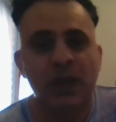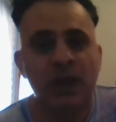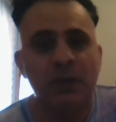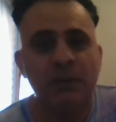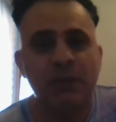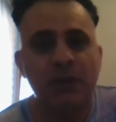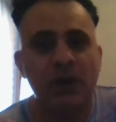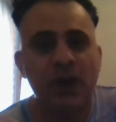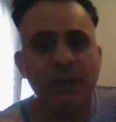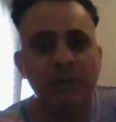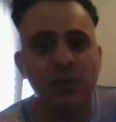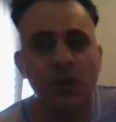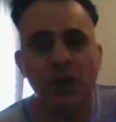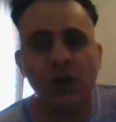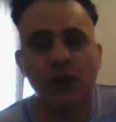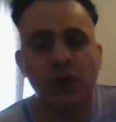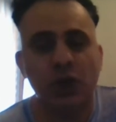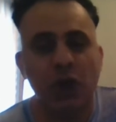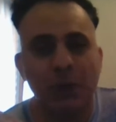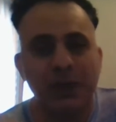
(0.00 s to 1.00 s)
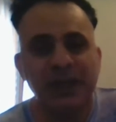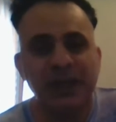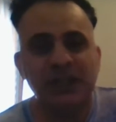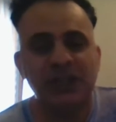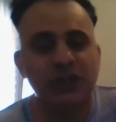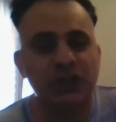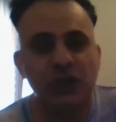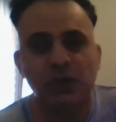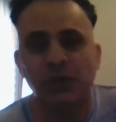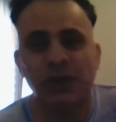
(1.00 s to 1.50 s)
But I'm not going to
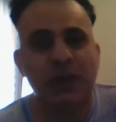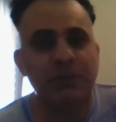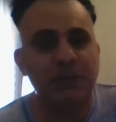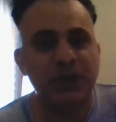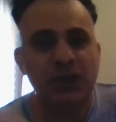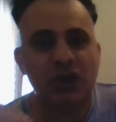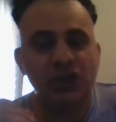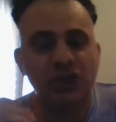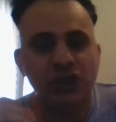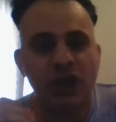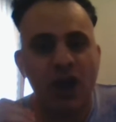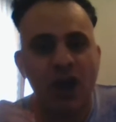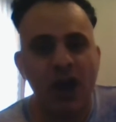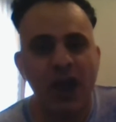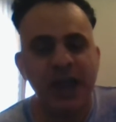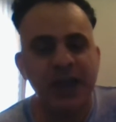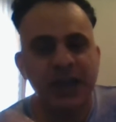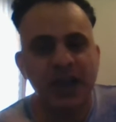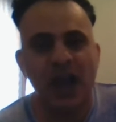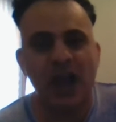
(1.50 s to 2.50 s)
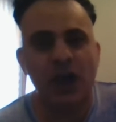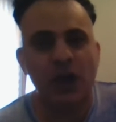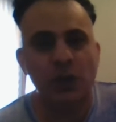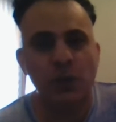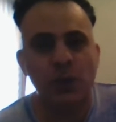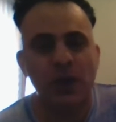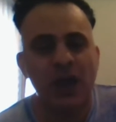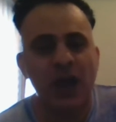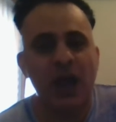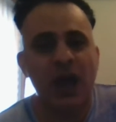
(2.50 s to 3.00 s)
do that because I
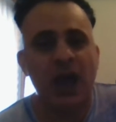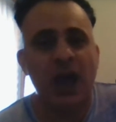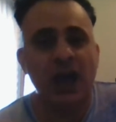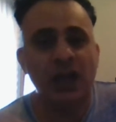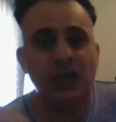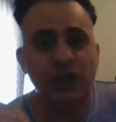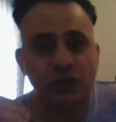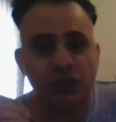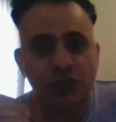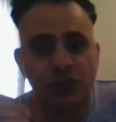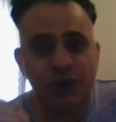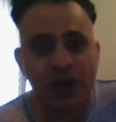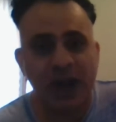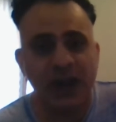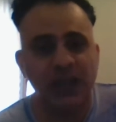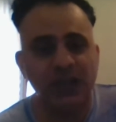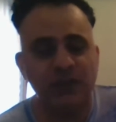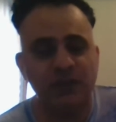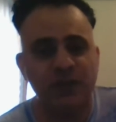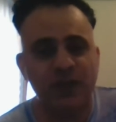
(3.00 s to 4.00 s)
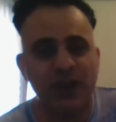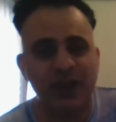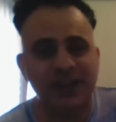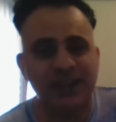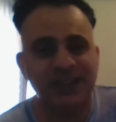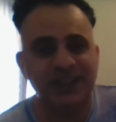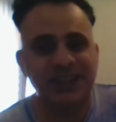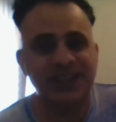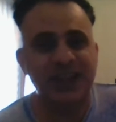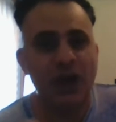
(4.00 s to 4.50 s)
know under Sir Alex
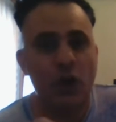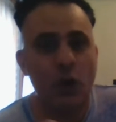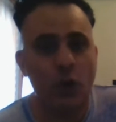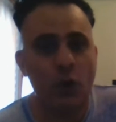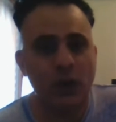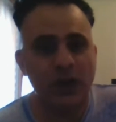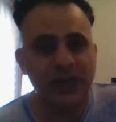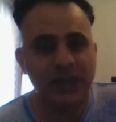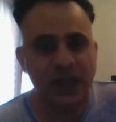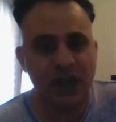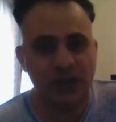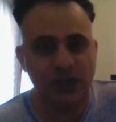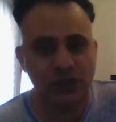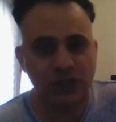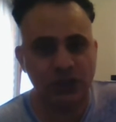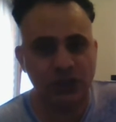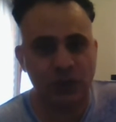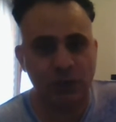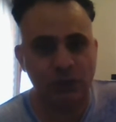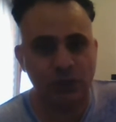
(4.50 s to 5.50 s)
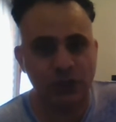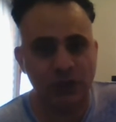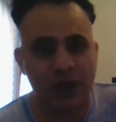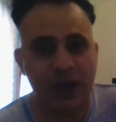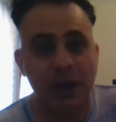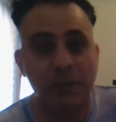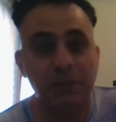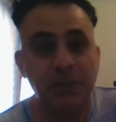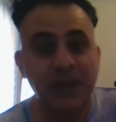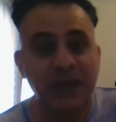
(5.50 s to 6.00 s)
Ferguson, Ole Gunnar
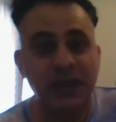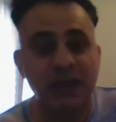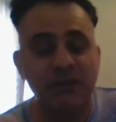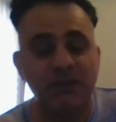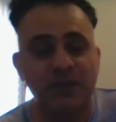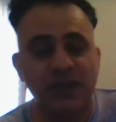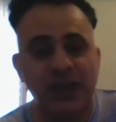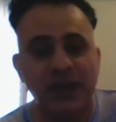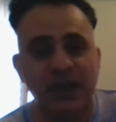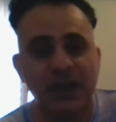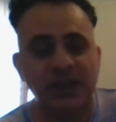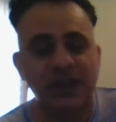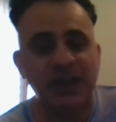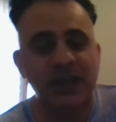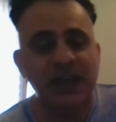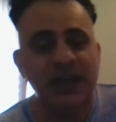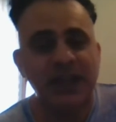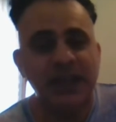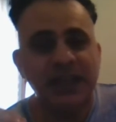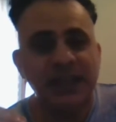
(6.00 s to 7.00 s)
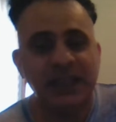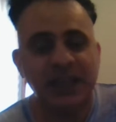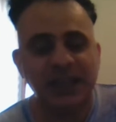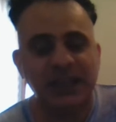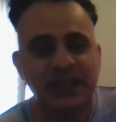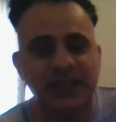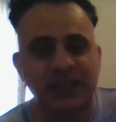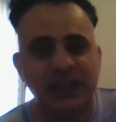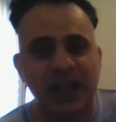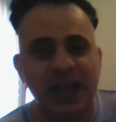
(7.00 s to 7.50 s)
Solskjaer, and Mickey Phelan,
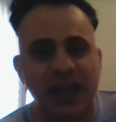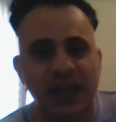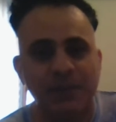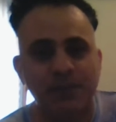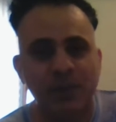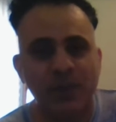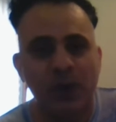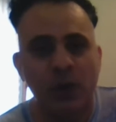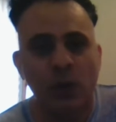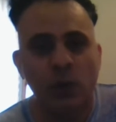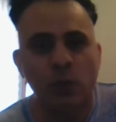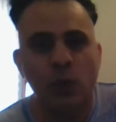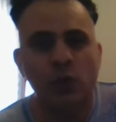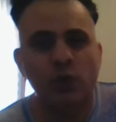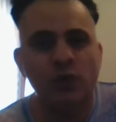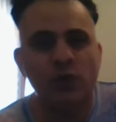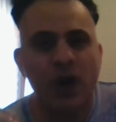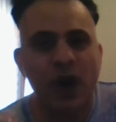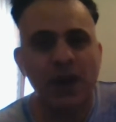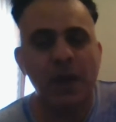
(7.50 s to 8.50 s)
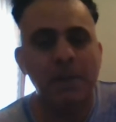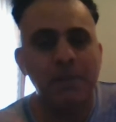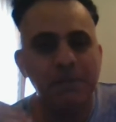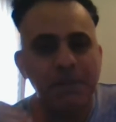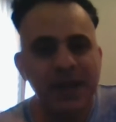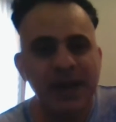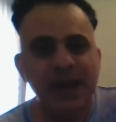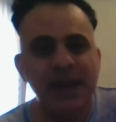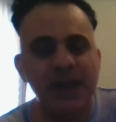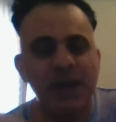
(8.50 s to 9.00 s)
this team will run a
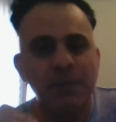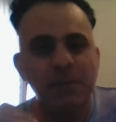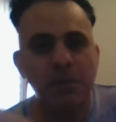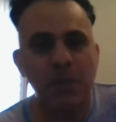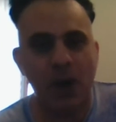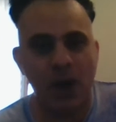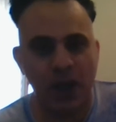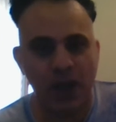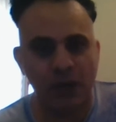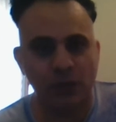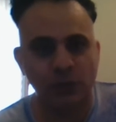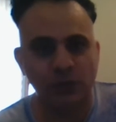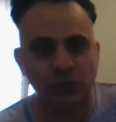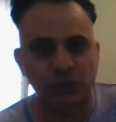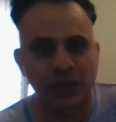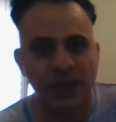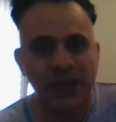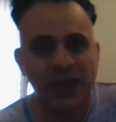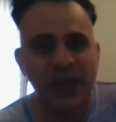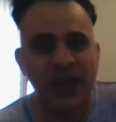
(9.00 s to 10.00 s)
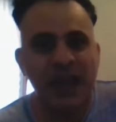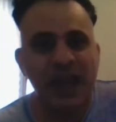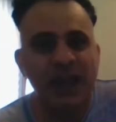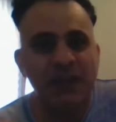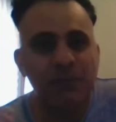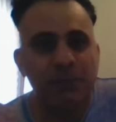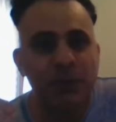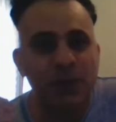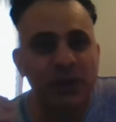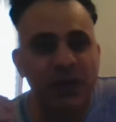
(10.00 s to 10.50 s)
million miles
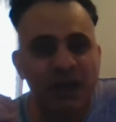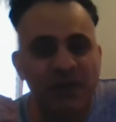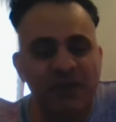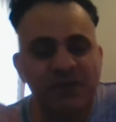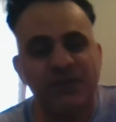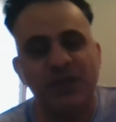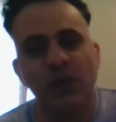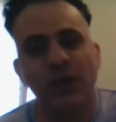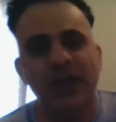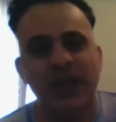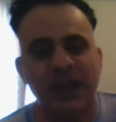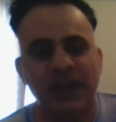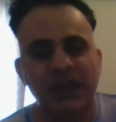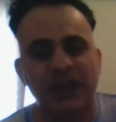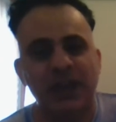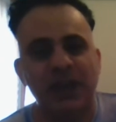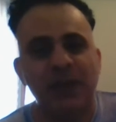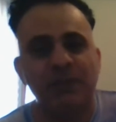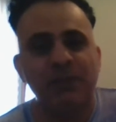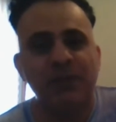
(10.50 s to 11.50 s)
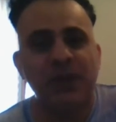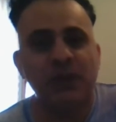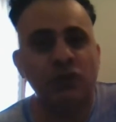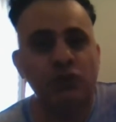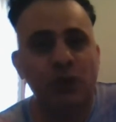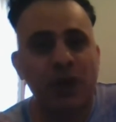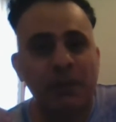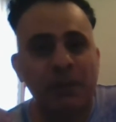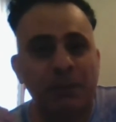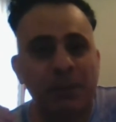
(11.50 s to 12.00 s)
and put their foot in and
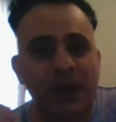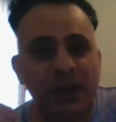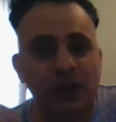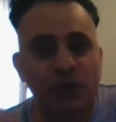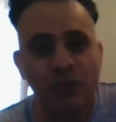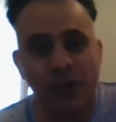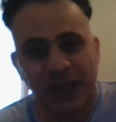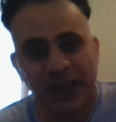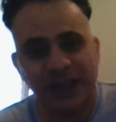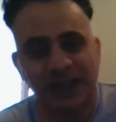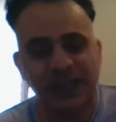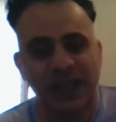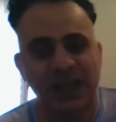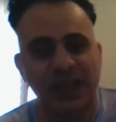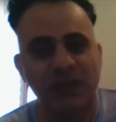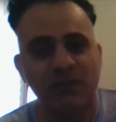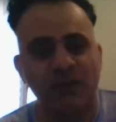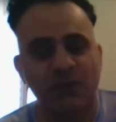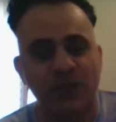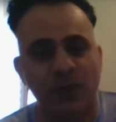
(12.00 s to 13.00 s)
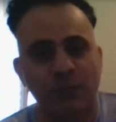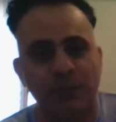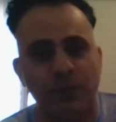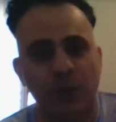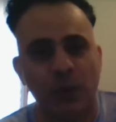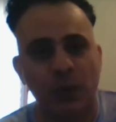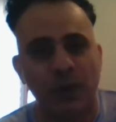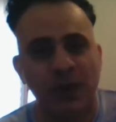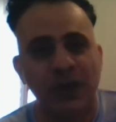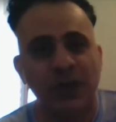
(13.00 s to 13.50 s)
try and play great attacking
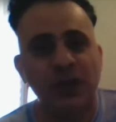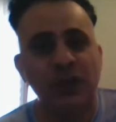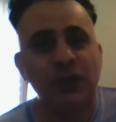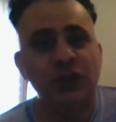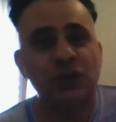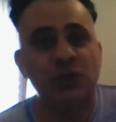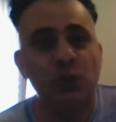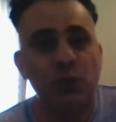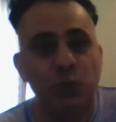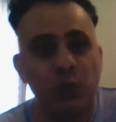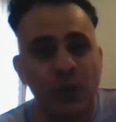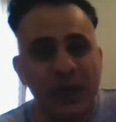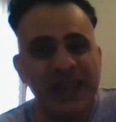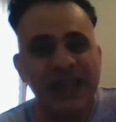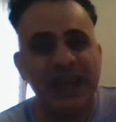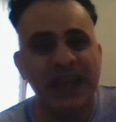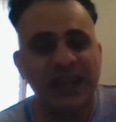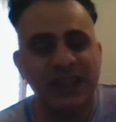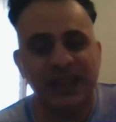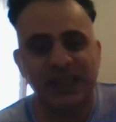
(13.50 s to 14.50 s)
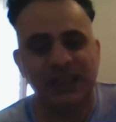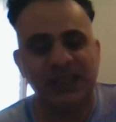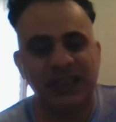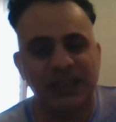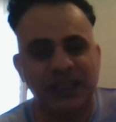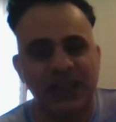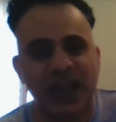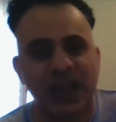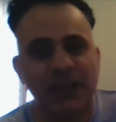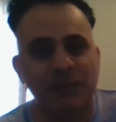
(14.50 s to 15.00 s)
football to win this
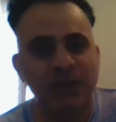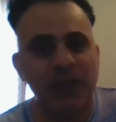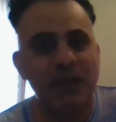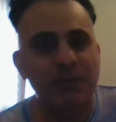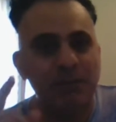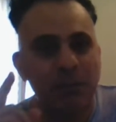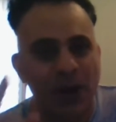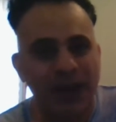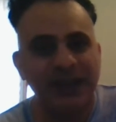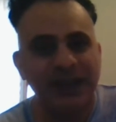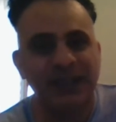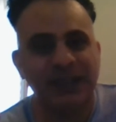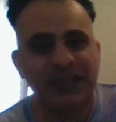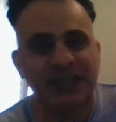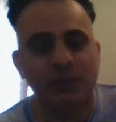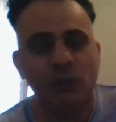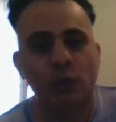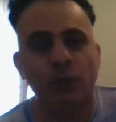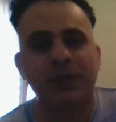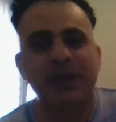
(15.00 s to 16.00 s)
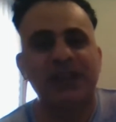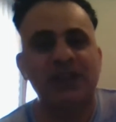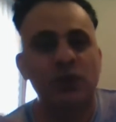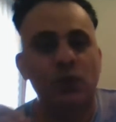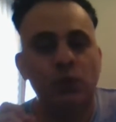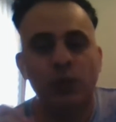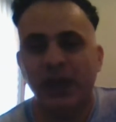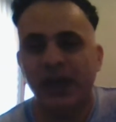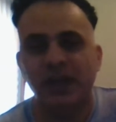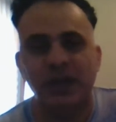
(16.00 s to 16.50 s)
game. Their mindset will be to
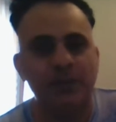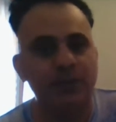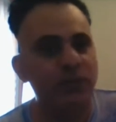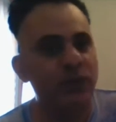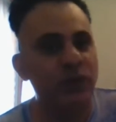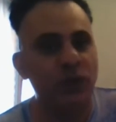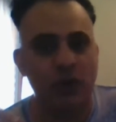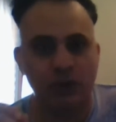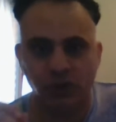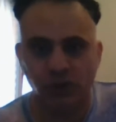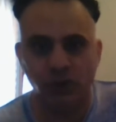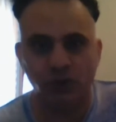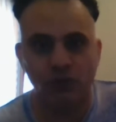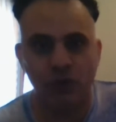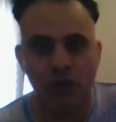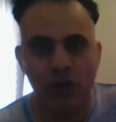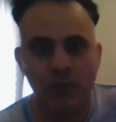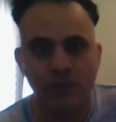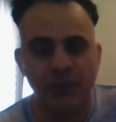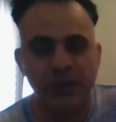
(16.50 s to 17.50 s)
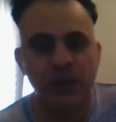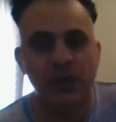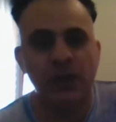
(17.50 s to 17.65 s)
win, not to draw,